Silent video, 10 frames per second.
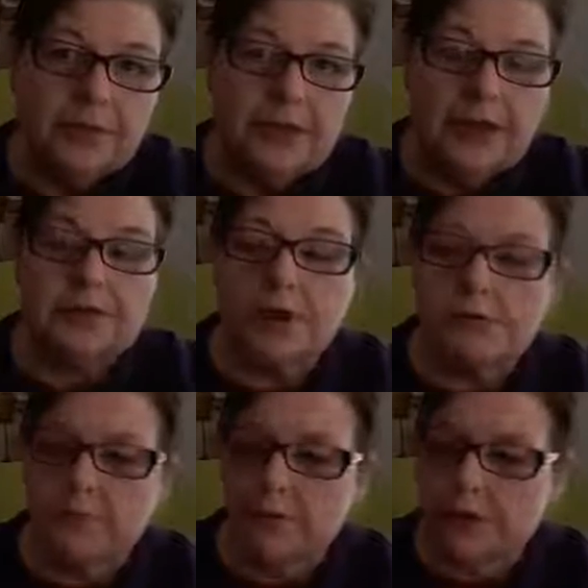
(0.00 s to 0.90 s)
That's why
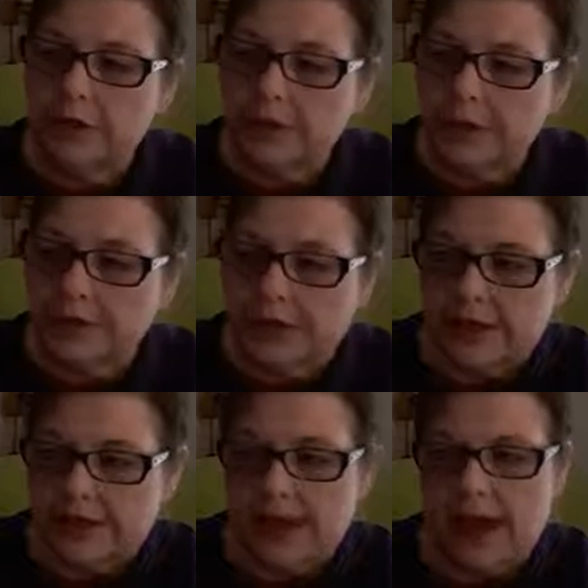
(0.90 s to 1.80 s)
when we look at
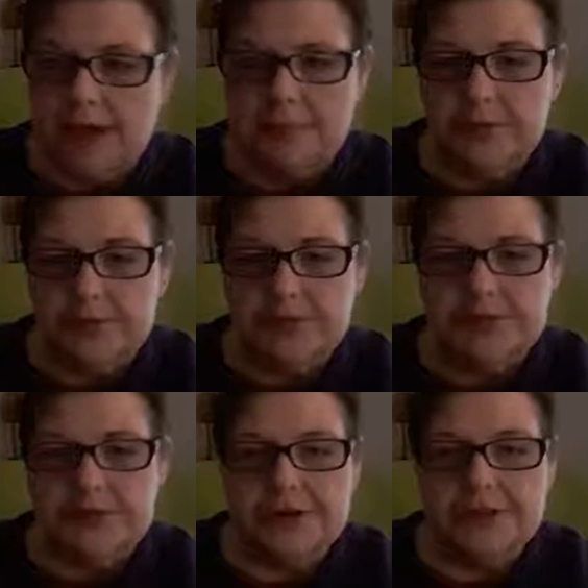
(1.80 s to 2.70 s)
things that happen during
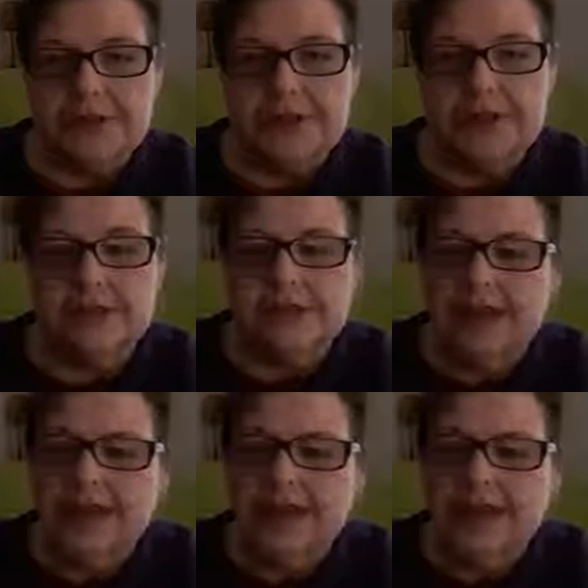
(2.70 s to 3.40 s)
services,